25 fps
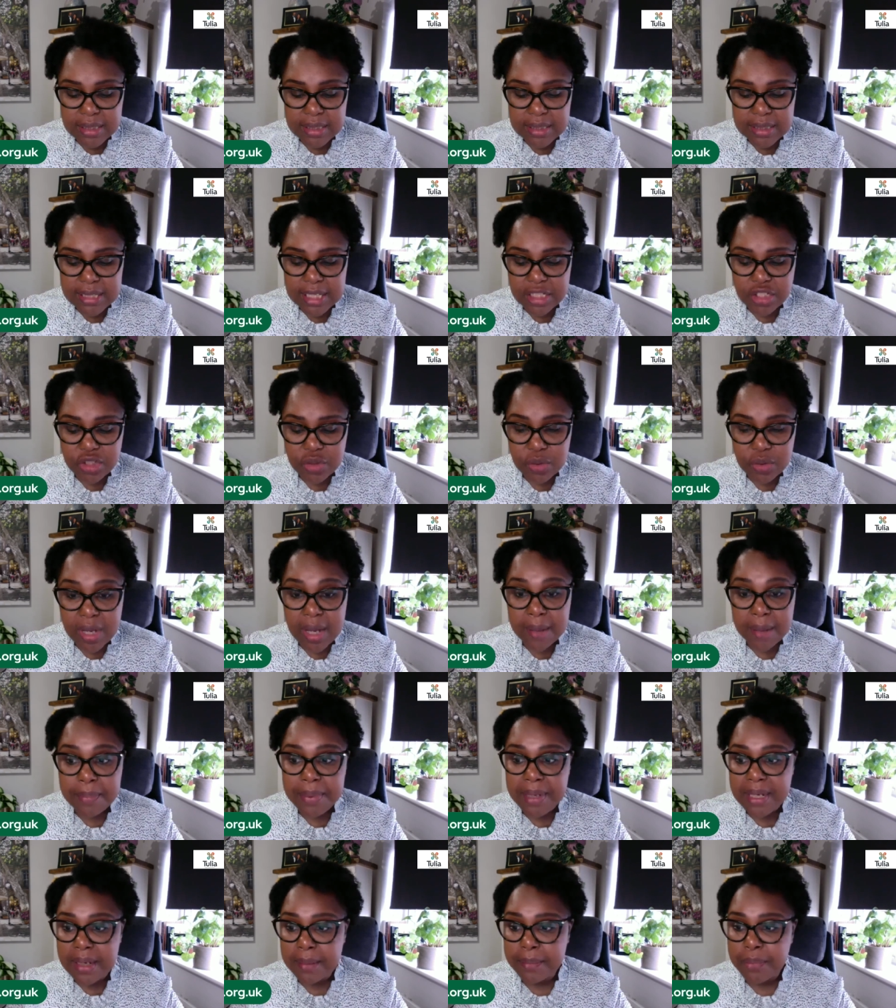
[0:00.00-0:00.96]
set you
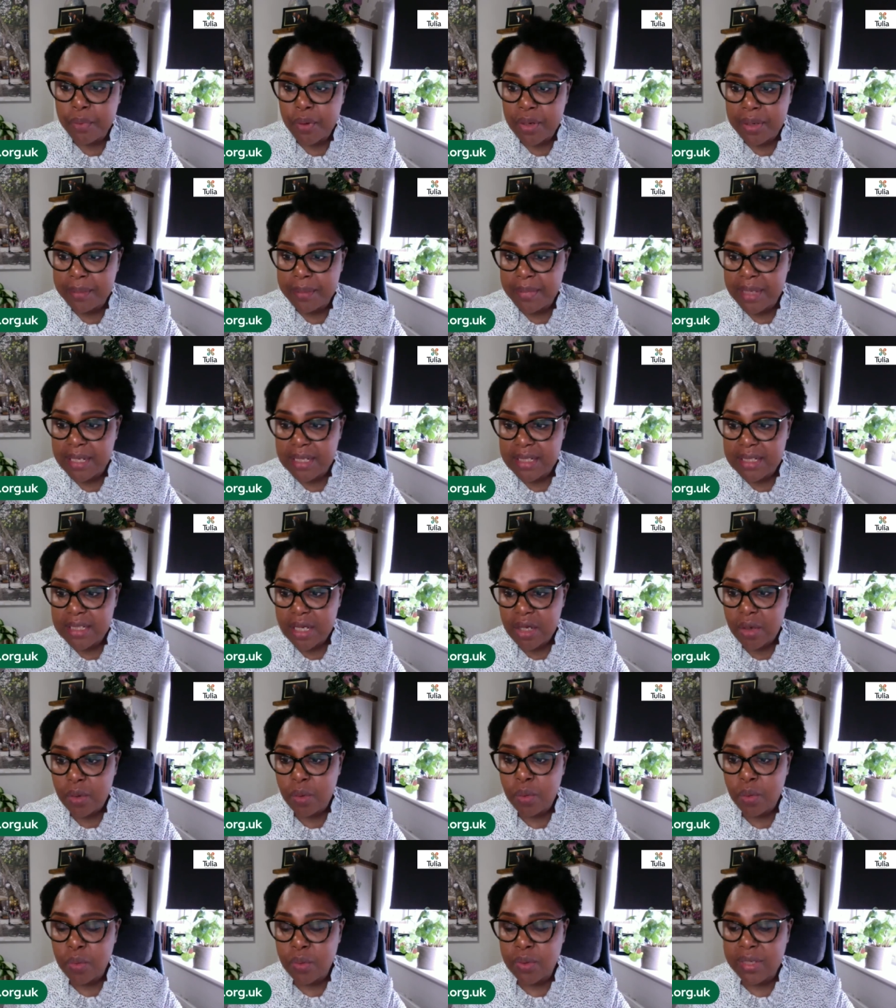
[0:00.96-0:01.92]
up an appointment
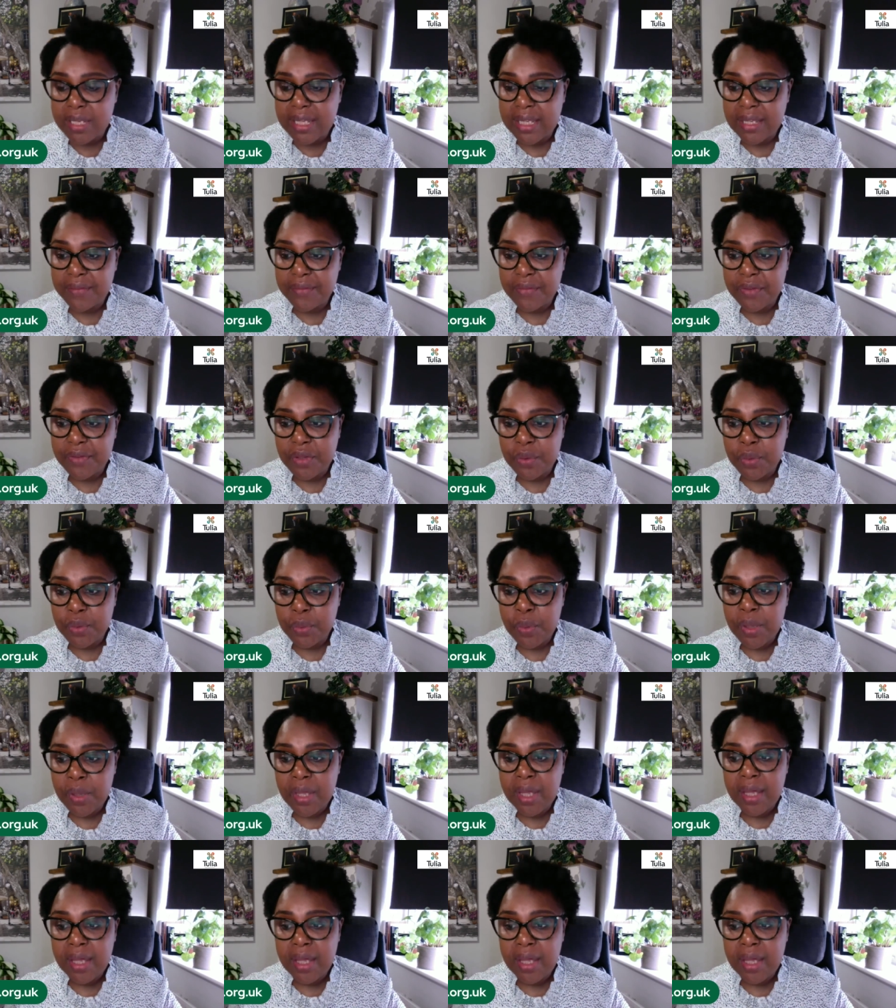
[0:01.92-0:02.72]
or give you